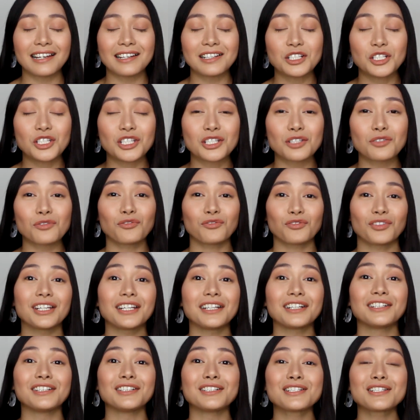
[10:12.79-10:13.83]
and it just
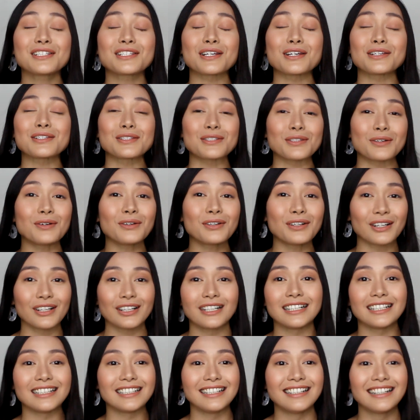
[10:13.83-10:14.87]
feels so
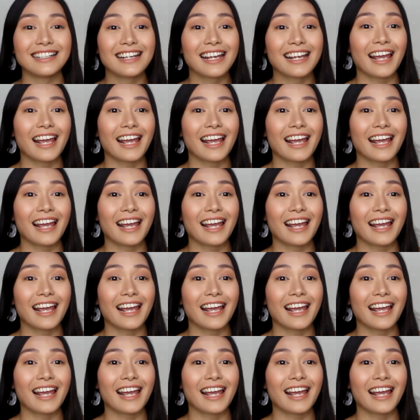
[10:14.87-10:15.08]
good,